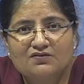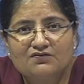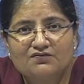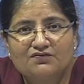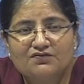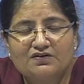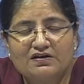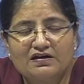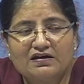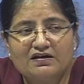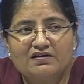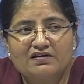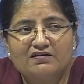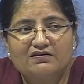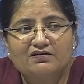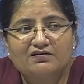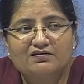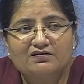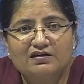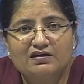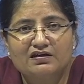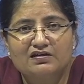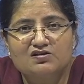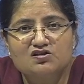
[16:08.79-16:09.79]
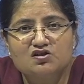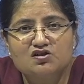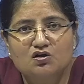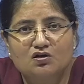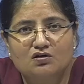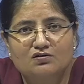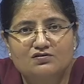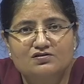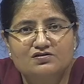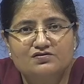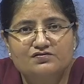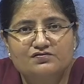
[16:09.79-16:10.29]
where there is
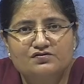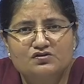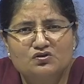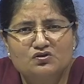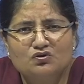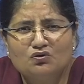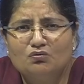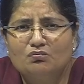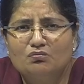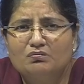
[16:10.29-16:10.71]
lots of snow.